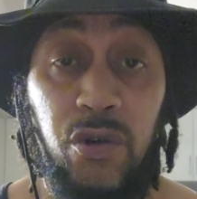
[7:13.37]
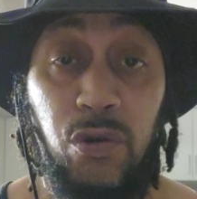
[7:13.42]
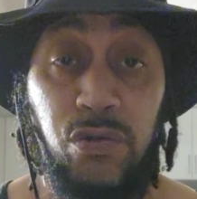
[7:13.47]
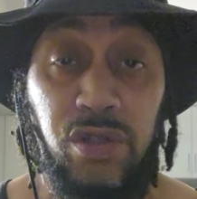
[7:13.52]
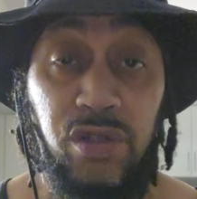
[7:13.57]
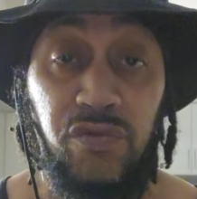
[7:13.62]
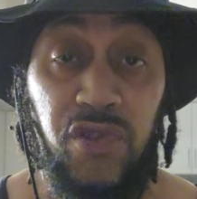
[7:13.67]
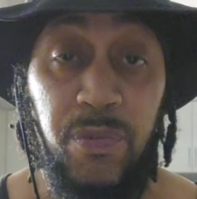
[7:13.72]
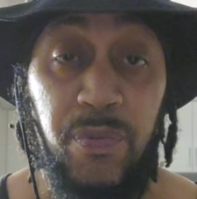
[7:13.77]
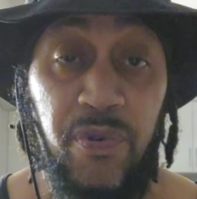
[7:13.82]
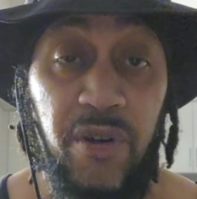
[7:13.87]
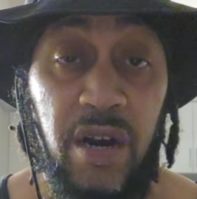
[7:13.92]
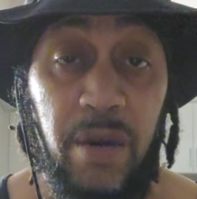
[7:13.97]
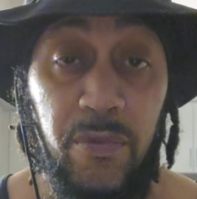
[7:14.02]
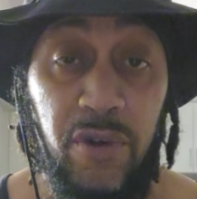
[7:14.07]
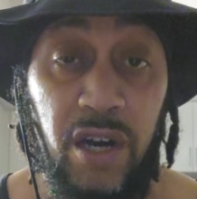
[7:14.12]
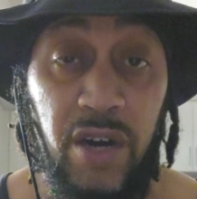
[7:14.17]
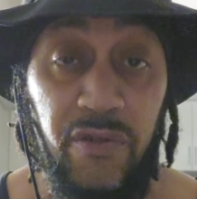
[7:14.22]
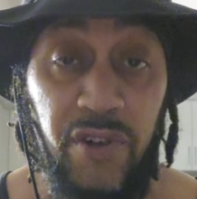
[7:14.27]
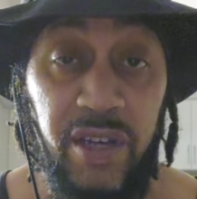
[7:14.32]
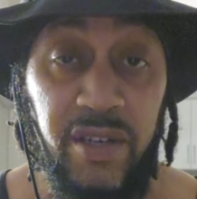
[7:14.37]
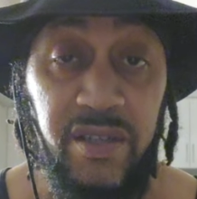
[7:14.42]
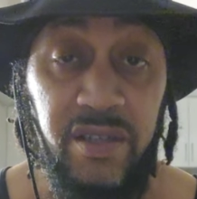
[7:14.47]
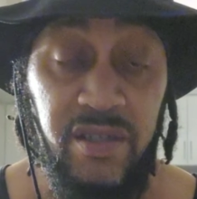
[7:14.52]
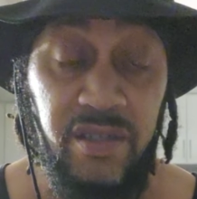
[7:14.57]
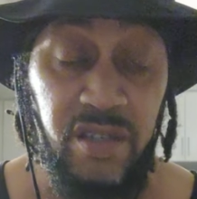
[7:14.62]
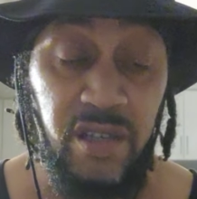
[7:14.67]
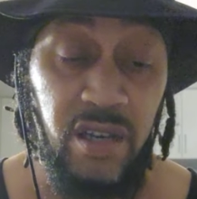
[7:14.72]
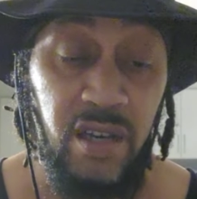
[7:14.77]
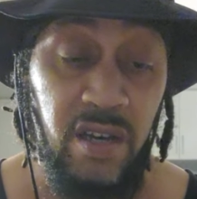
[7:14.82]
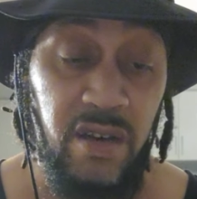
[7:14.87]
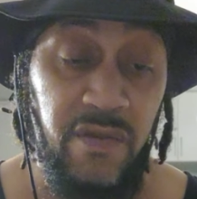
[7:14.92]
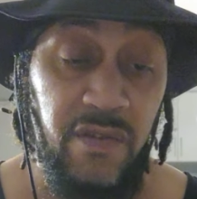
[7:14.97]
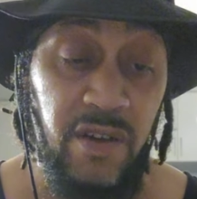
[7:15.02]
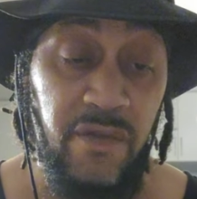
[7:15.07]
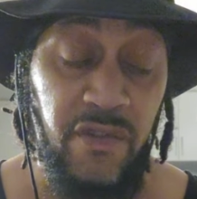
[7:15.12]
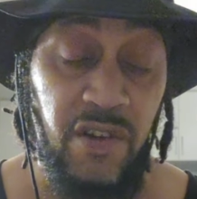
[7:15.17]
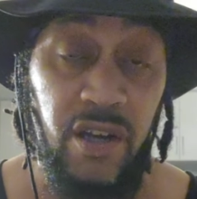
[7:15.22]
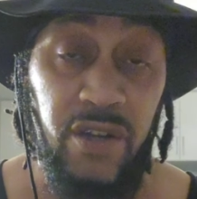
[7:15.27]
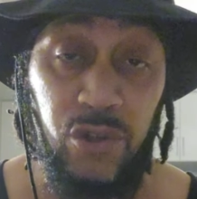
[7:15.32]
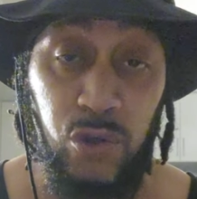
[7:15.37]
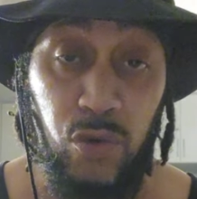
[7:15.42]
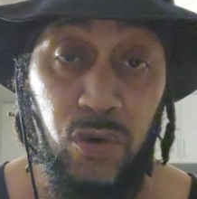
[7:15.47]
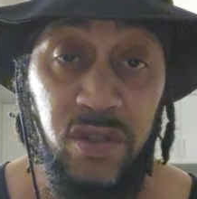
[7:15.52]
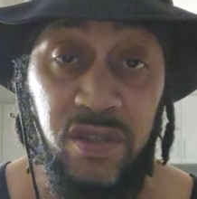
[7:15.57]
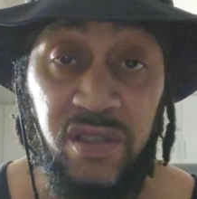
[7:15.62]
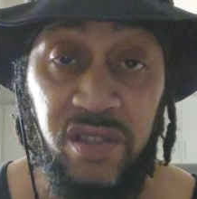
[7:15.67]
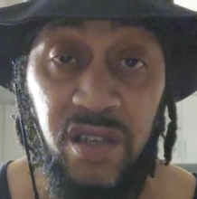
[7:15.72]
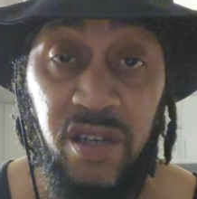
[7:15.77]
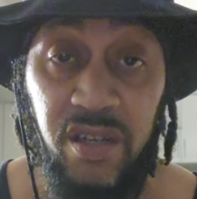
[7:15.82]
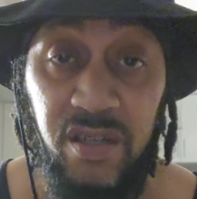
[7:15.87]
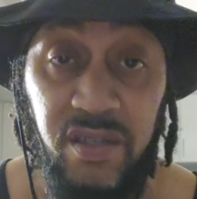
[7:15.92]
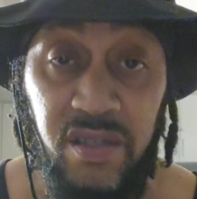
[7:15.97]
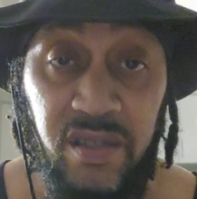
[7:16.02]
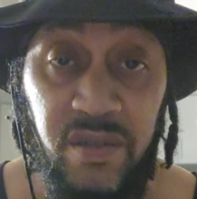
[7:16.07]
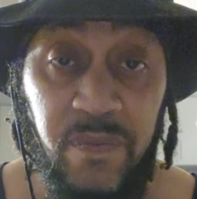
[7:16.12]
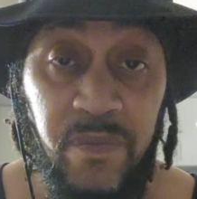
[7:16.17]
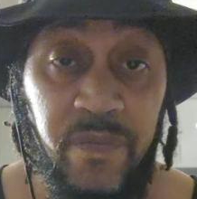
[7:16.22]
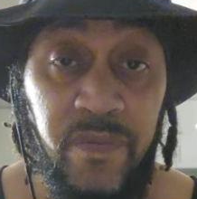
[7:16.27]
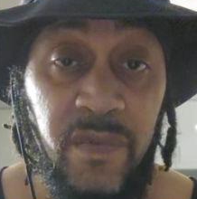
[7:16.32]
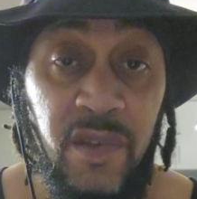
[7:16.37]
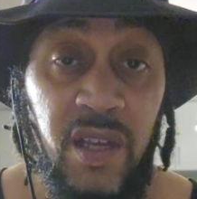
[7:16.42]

those 3 primary races of Noah's sons.